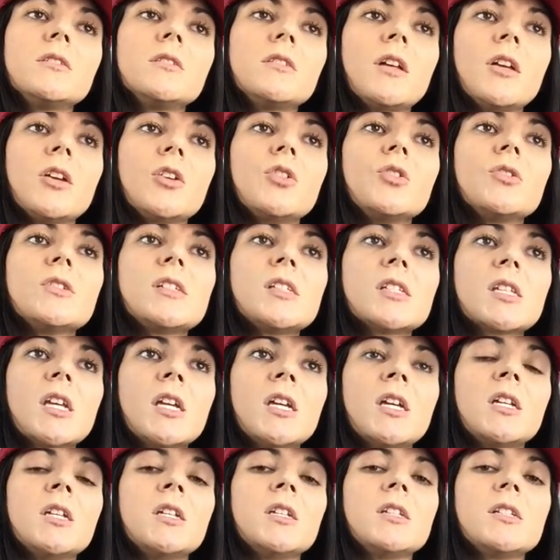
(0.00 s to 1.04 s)
Like, your
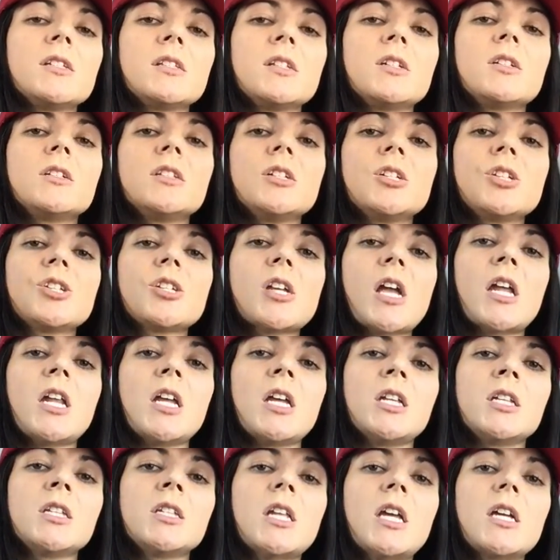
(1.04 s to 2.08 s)
skin is literally
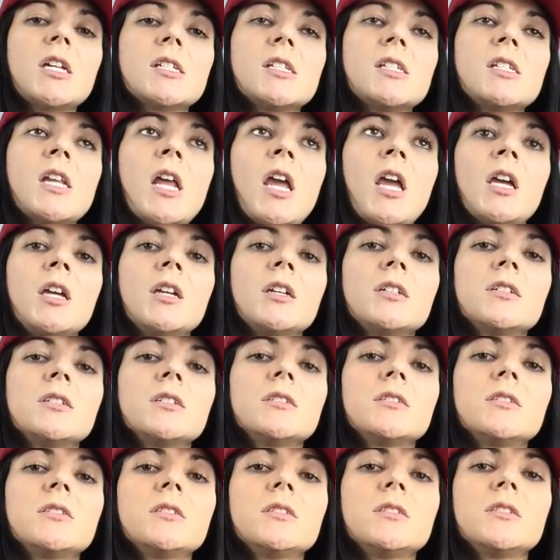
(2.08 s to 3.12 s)
shedding like a snake.
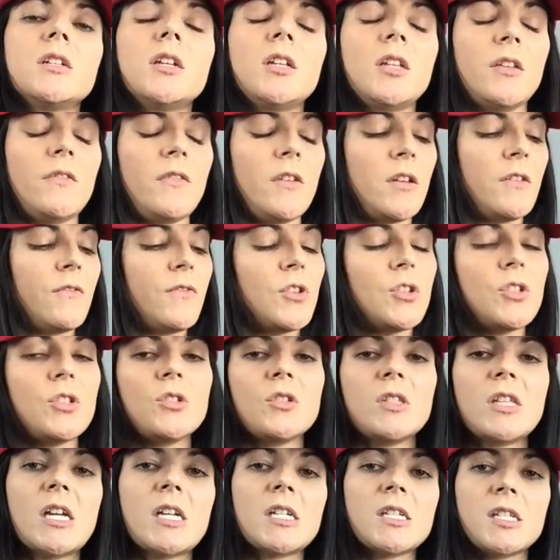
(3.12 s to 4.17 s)
And even if you do
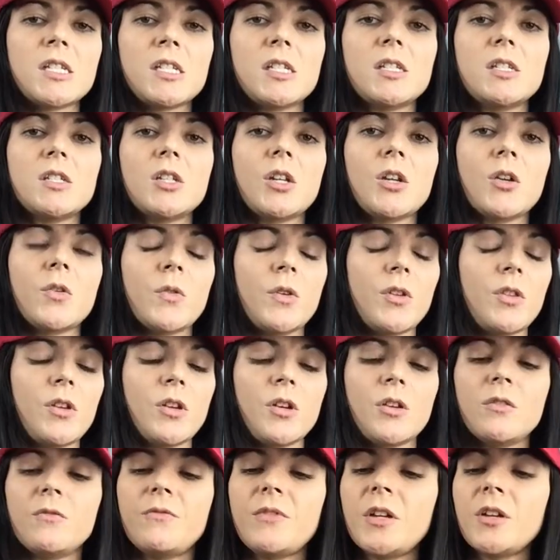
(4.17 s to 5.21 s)
this, with
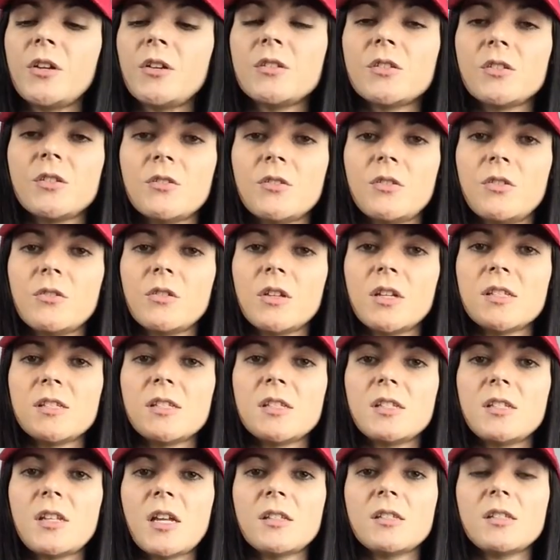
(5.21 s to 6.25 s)
your fingers, you'll
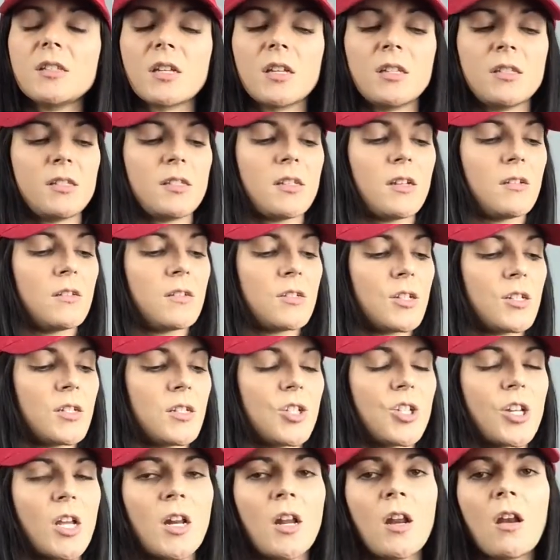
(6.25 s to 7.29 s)
get dead skin cells
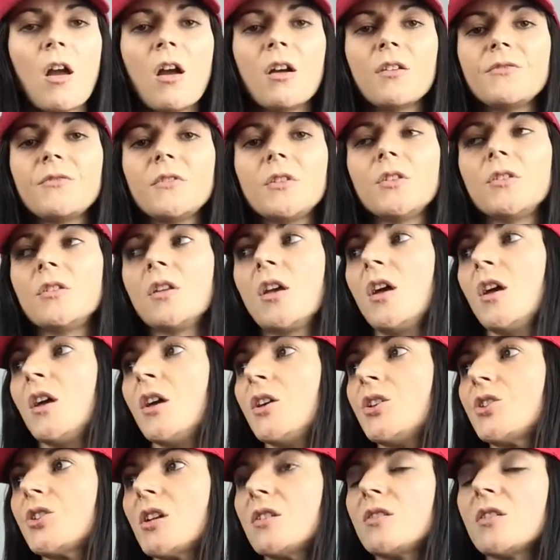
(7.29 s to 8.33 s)
just shedding off, and it
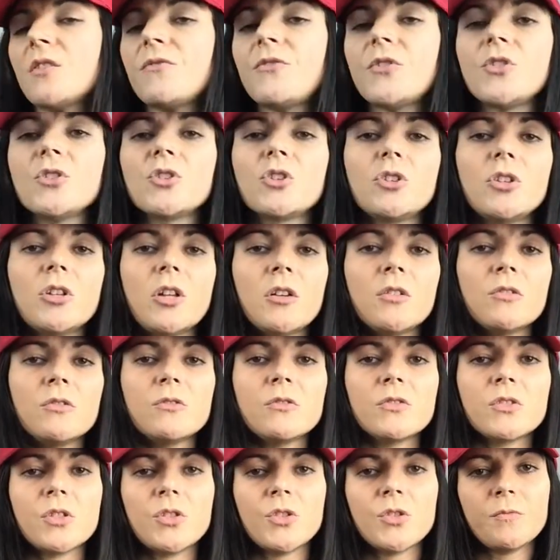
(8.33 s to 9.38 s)
sheds off on your
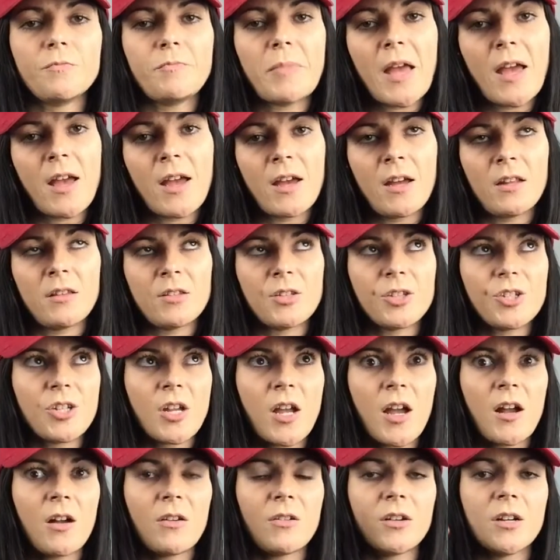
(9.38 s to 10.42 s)
clothes and your bed and the
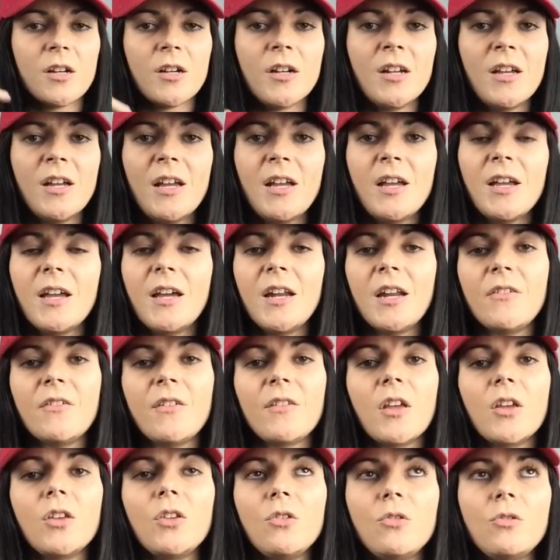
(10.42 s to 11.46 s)
shower and
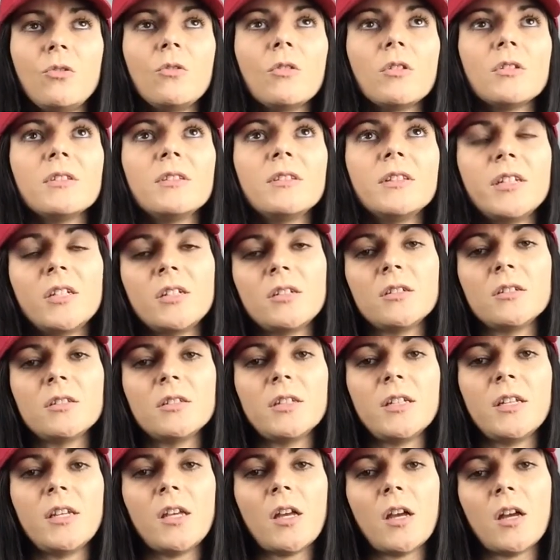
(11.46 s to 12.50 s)
everything. You are
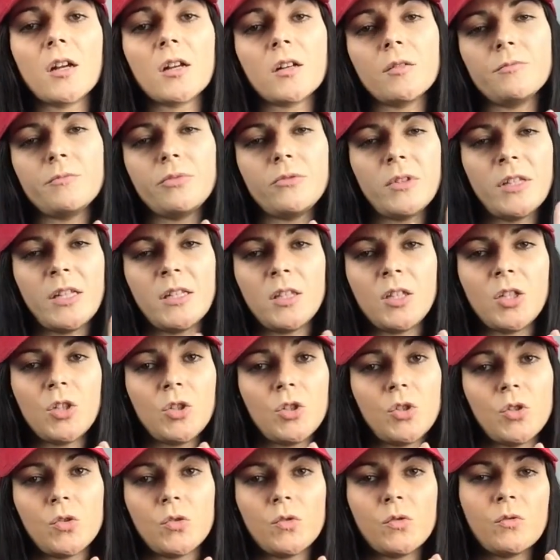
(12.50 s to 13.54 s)
literally a completely
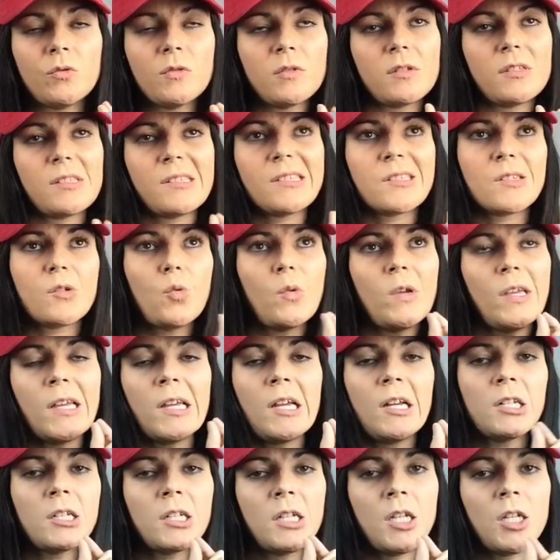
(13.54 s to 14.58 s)
new,
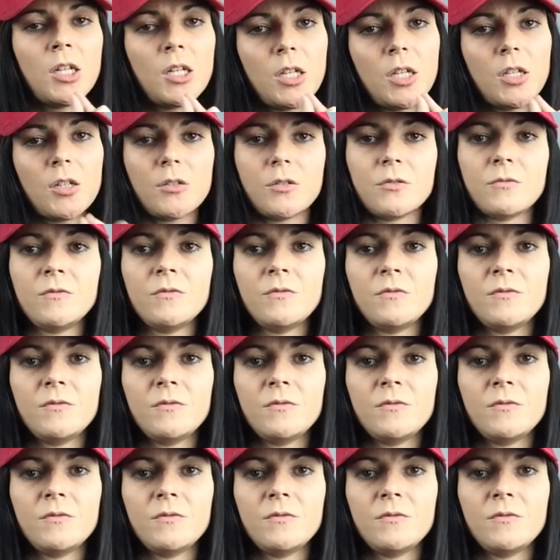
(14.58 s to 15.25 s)
squeaky clean you.